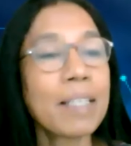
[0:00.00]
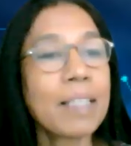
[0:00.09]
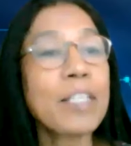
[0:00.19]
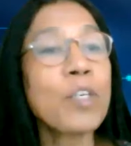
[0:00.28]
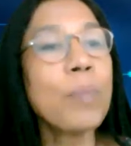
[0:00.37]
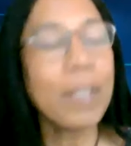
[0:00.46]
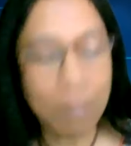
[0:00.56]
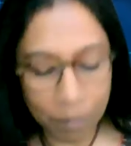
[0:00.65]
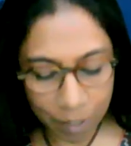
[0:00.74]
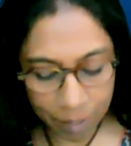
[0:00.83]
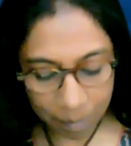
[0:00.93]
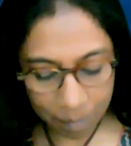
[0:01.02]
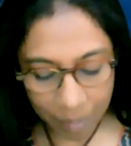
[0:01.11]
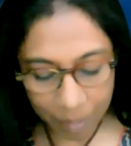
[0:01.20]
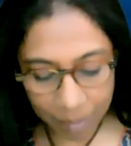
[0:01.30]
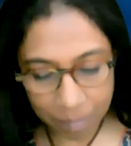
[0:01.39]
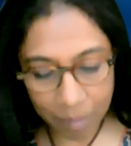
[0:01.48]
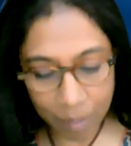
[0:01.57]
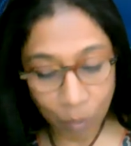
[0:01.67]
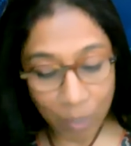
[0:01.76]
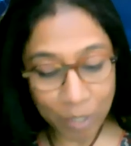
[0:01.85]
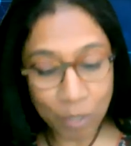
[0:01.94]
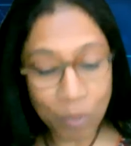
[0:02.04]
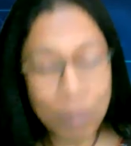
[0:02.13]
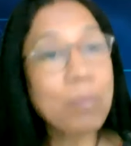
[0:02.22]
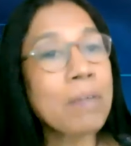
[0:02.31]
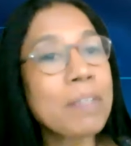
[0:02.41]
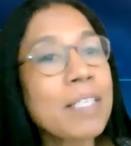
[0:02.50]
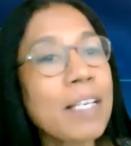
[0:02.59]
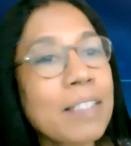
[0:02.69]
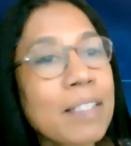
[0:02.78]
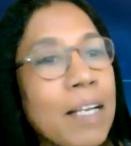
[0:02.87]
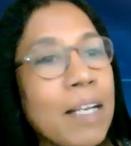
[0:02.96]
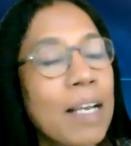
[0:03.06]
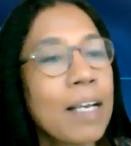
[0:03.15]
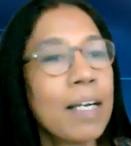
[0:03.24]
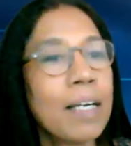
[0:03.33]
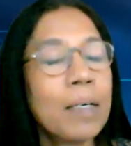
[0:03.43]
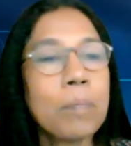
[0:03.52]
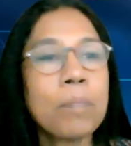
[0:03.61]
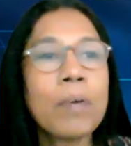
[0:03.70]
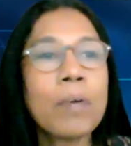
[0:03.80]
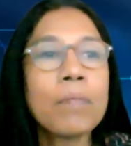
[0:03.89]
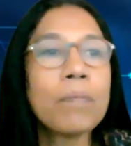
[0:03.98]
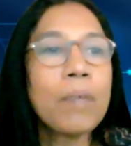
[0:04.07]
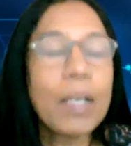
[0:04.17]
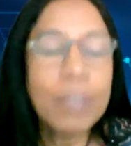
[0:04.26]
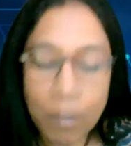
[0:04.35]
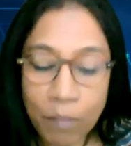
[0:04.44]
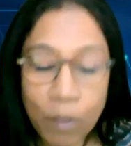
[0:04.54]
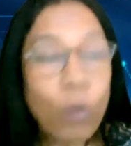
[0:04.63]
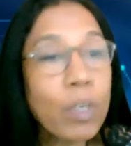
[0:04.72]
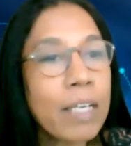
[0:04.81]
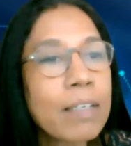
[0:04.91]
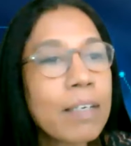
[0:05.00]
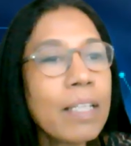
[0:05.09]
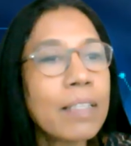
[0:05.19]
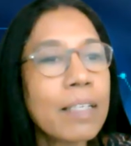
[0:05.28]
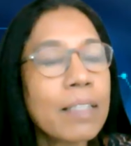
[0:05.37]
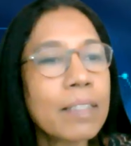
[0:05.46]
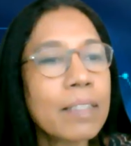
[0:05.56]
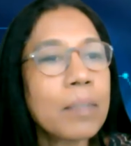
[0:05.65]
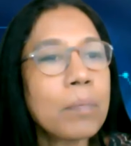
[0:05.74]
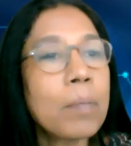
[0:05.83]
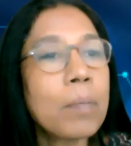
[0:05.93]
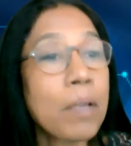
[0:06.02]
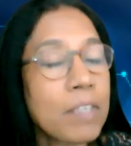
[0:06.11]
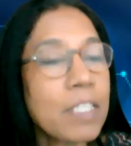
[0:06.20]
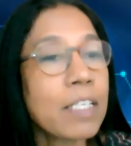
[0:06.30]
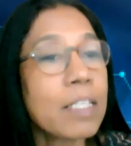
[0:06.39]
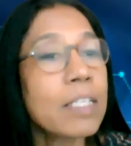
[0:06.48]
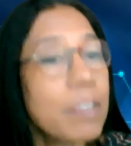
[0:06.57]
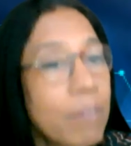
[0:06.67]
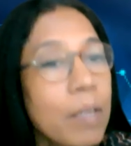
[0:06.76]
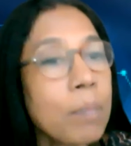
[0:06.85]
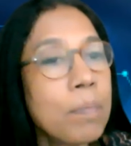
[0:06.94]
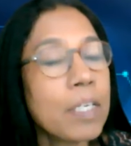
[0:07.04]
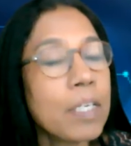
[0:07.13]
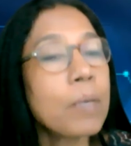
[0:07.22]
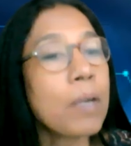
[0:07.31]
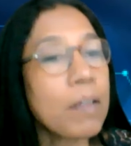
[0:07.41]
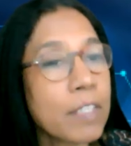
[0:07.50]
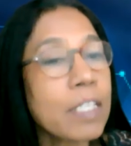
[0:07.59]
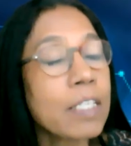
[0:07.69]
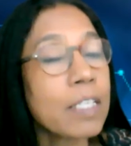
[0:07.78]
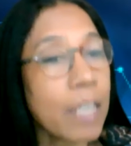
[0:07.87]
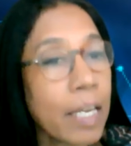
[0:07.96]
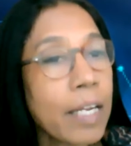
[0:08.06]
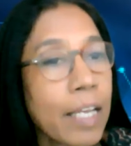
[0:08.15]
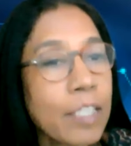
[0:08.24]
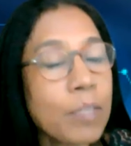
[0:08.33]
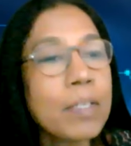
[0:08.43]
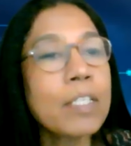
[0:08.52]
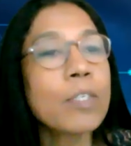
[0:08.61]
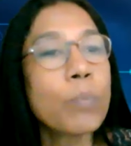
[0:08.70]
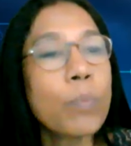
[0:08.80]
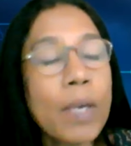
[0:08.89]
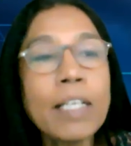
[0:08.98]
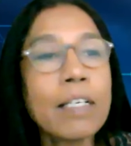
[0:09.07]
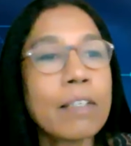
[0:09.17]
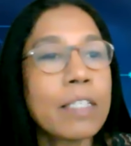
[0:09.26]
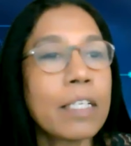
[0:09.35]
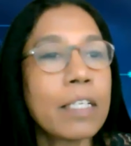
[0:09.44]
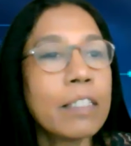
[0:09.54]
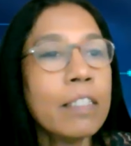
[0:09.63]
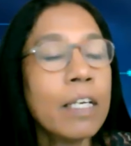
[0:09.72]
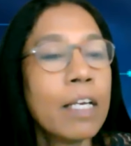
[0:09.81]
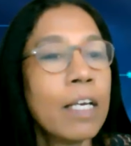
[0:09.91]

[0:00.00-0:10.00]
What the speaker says: Thank you, Mary, for the question on private sector. I think we all agree that private sector development and private sector engagement is very critical